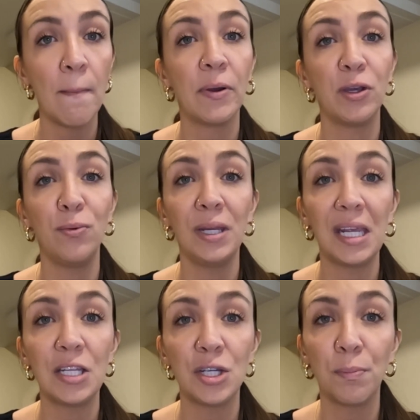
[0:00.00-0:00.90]
but you
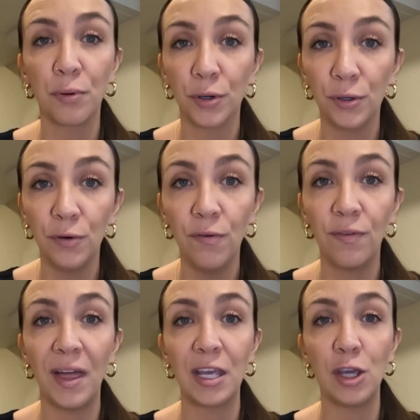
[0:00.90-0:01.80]
need to
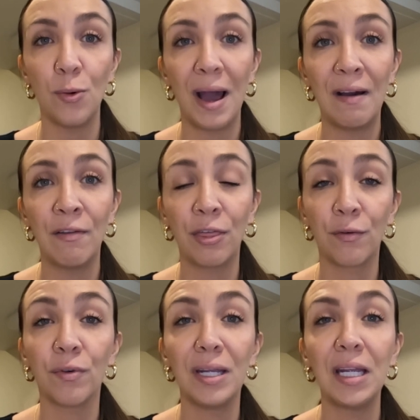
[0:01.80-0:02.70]
prove that you have
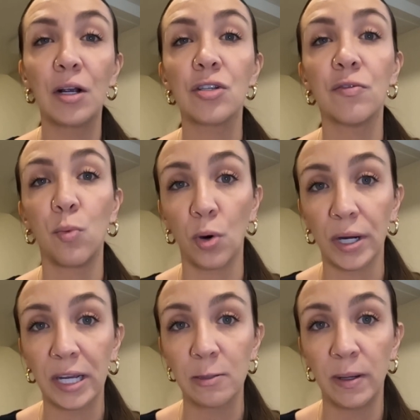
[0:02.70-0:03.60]
3 years of work
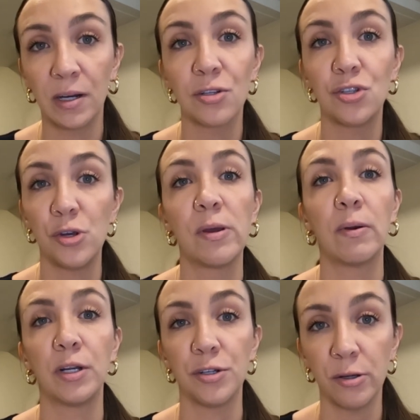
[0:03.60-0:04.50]
experience doing
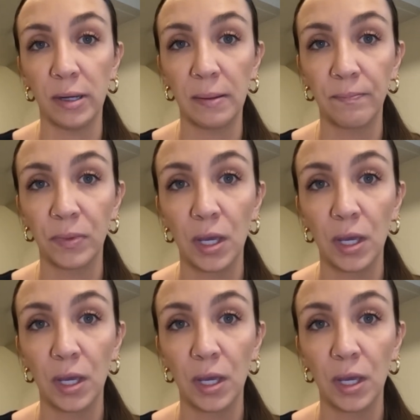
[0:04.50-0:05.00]
what you're doing.